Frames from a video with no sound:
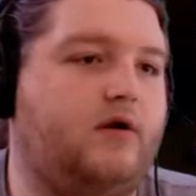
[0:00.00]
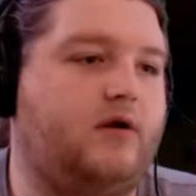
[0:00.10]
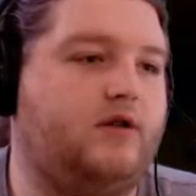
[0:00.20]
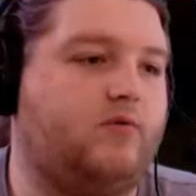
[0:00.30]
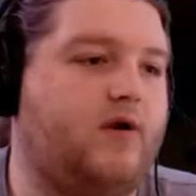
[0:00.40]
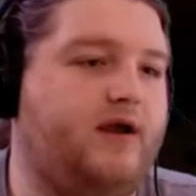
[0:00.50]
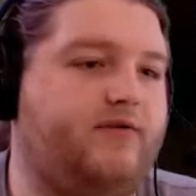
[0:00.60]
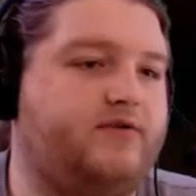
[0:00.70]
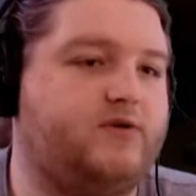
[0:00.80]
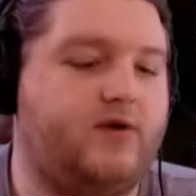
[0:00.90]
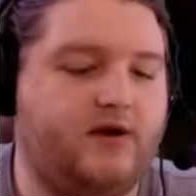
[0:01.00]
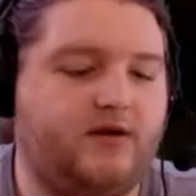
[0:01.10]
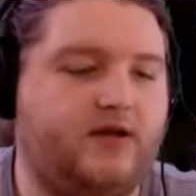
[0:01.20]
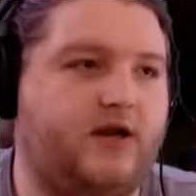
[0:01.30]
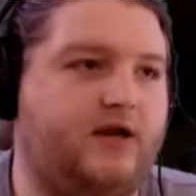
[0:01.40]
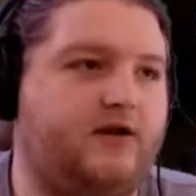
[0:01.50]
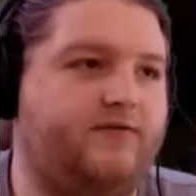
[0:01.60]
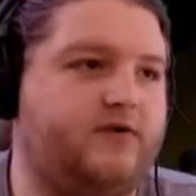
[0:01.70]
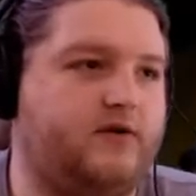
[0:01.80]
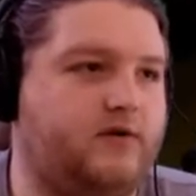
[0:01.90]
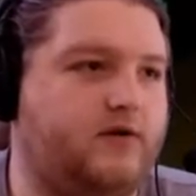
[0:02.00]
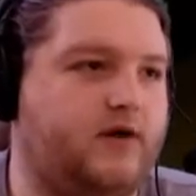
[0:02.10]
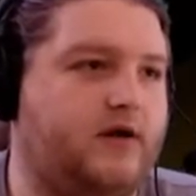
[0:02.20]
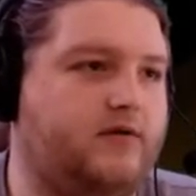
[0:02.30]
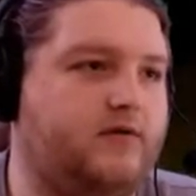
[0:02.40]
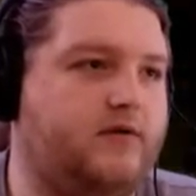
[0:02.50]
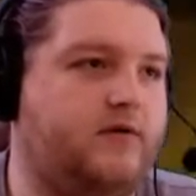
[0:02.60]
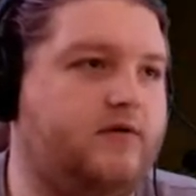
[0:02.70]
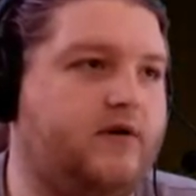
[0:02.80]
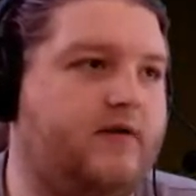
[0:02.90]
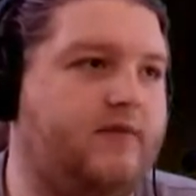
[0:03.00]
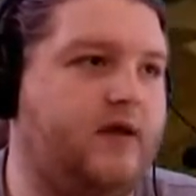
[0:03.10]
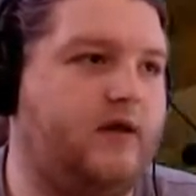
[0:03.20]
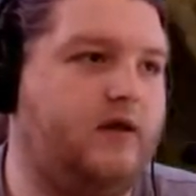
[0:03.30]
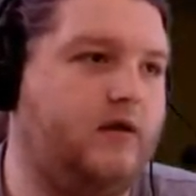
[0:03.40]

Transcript: In the right of a square? In the night of a... Okay. Grab that.